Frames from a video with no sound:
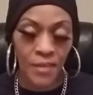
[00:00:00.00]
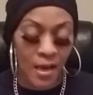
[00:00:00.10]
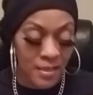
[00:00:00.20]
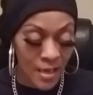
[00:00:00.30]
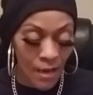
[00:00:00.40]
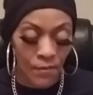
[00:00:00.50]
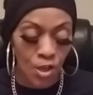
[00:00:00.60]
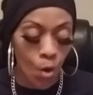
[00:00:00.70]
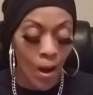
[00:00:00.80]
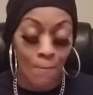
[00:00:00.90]
they never
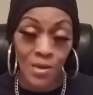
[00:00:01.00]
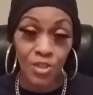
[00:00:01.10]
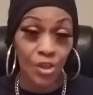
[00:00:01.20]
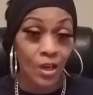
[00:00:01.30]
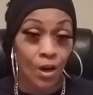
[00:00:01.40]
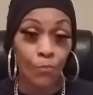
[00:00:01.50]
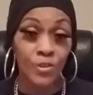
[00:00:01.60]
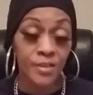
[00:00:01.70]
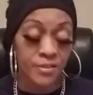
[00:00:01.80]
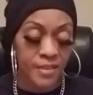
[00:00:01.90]
know how much love
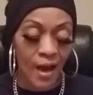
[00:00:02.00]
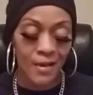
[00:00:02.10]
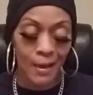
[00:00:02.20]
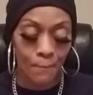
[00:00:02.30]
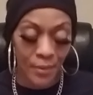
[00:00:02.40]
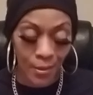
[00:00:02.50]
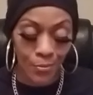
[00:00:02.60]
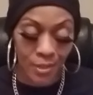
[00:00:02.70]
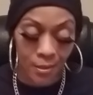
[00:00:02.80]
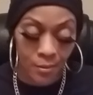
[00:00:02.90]
was inside that
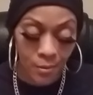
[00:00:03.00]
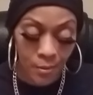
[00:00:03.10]
building.